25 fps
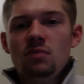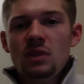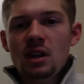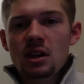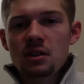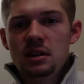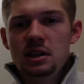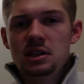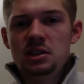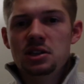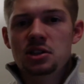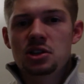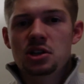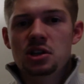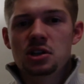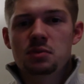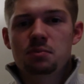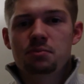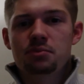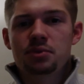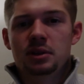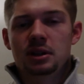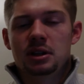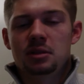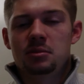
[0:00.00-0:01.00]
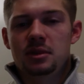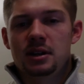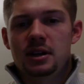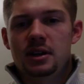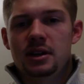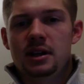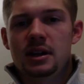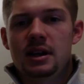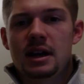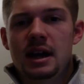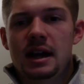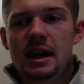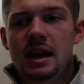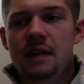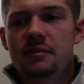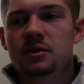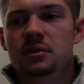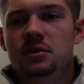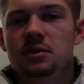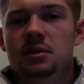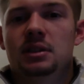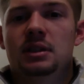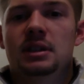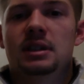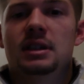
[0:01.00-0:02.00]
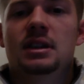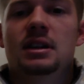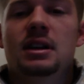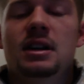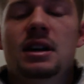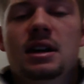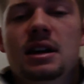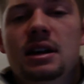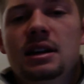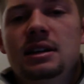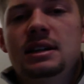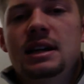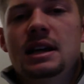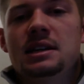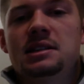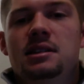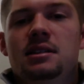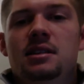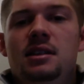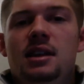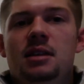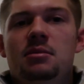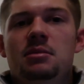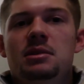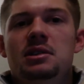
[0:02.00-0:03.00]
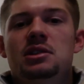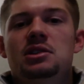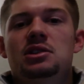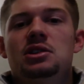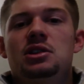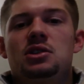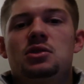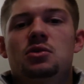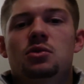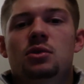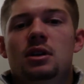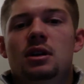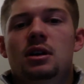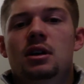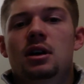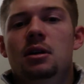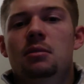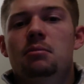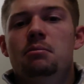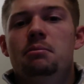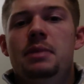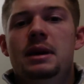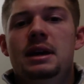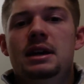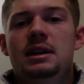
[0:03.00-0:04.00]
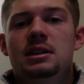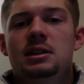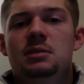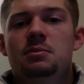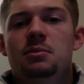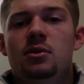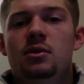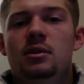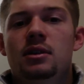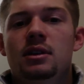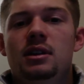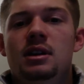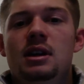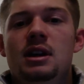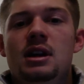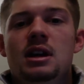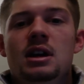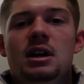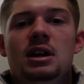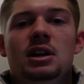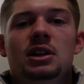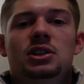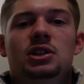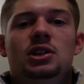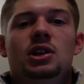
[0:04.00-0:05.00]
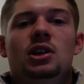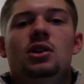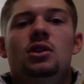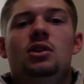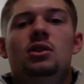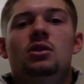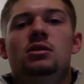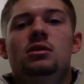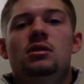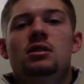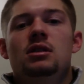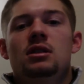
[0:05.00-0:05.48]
these are just preliminary, I haven't really tested them, this is just a base point. So